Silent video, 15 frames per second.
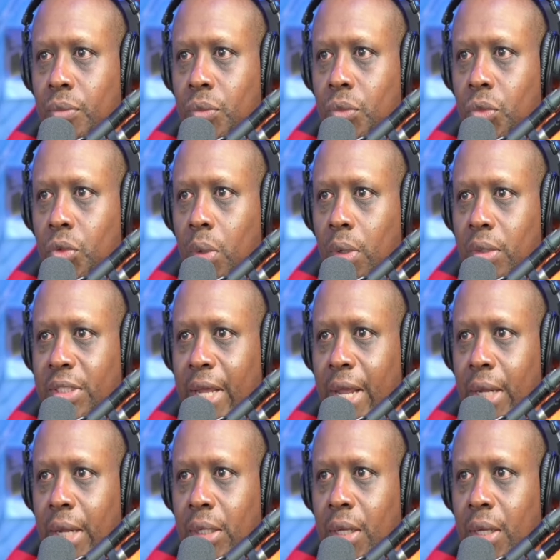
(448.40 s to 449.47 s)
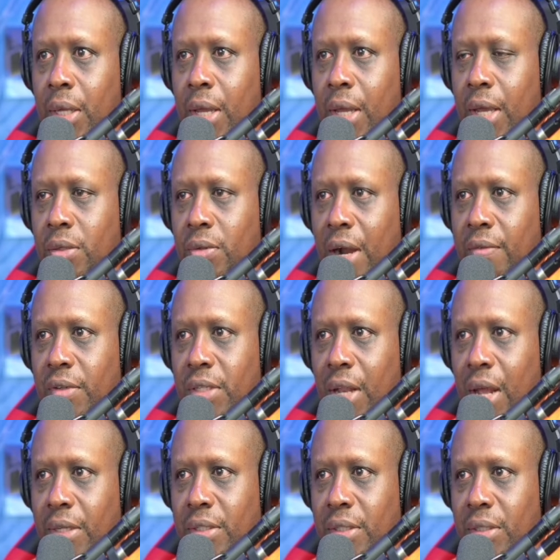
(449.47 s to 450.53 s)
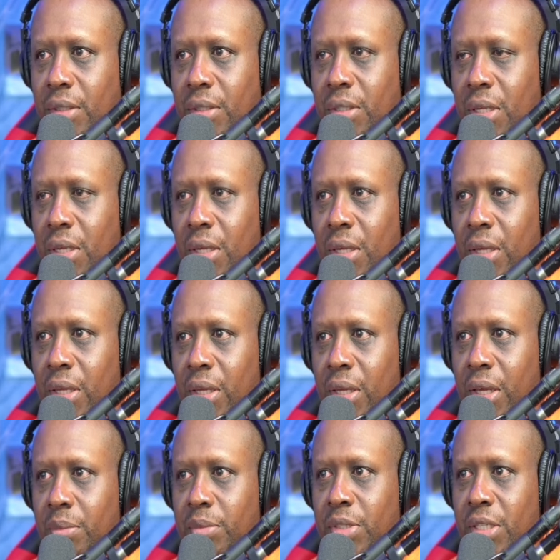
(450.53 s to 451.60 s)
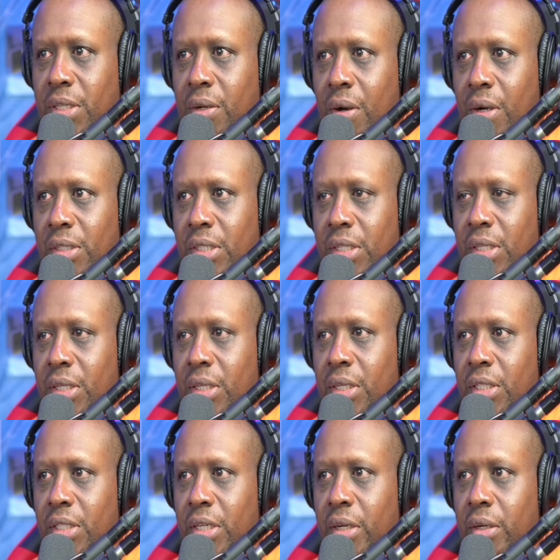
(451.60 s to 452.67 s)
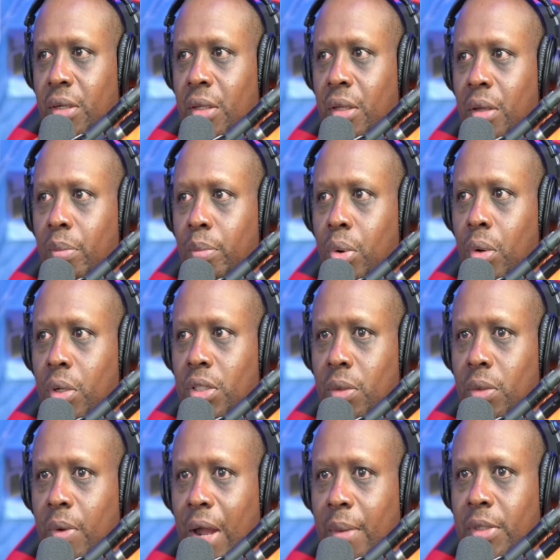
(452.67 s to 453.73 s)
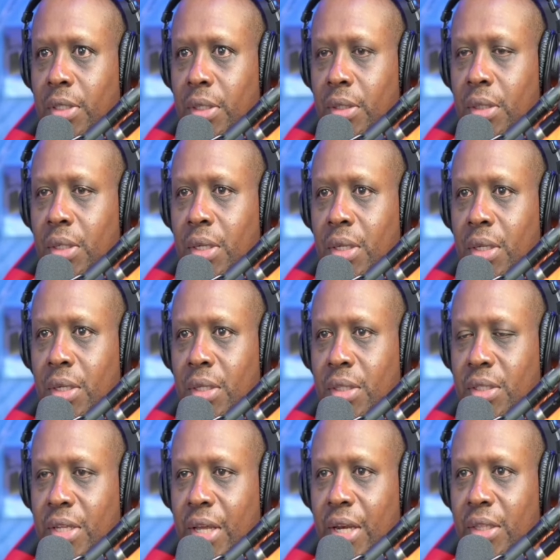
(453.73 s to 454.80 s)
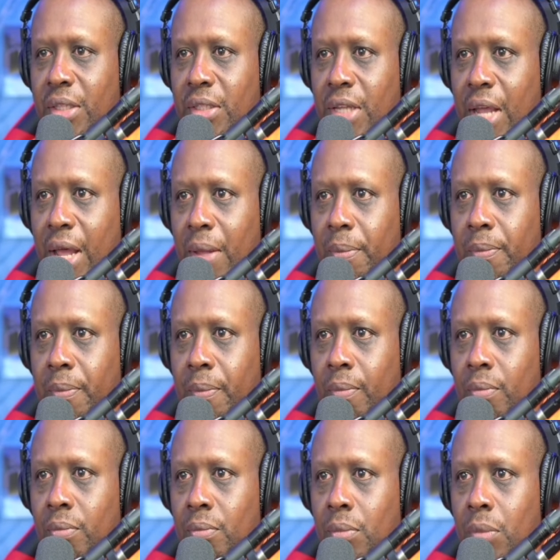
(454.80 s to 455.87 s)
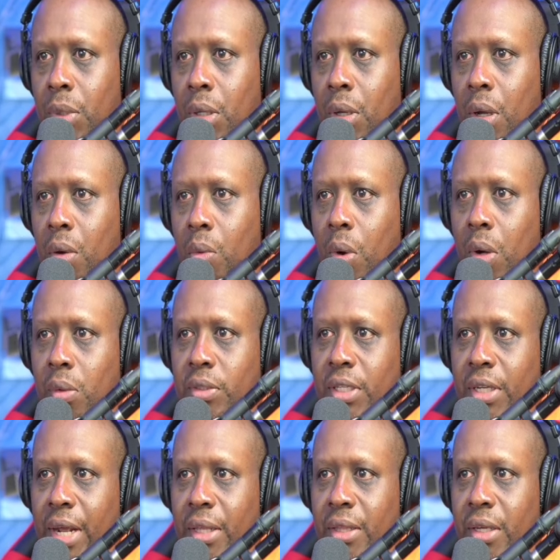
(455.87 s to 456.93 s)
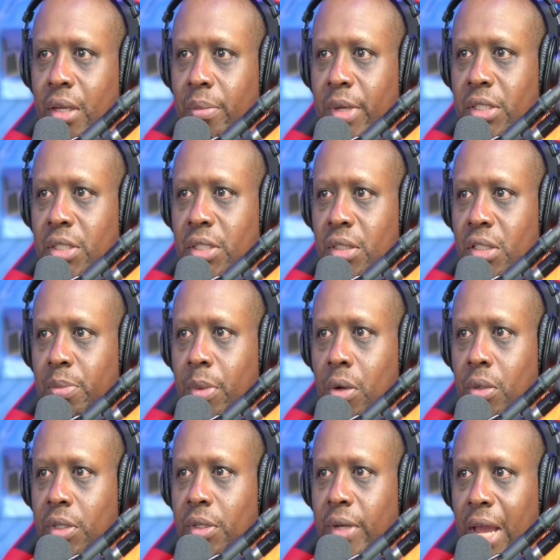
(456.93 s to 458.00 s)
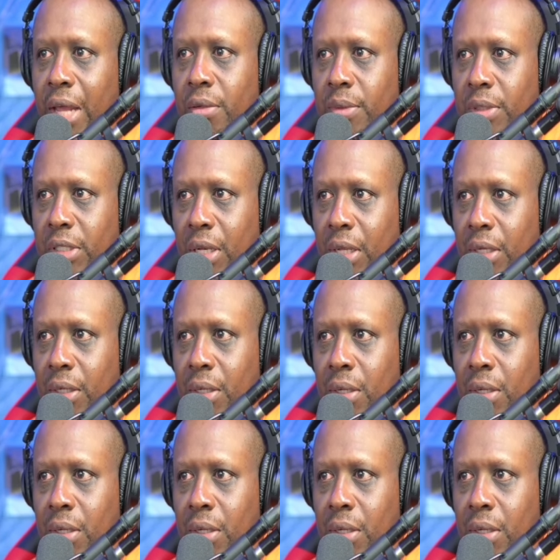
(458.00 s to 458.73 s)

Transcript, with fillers: to obtain a driver's license, MCRC Chair Portia Robertson said at the time. Uh, quote, today the commission spoke unanimously,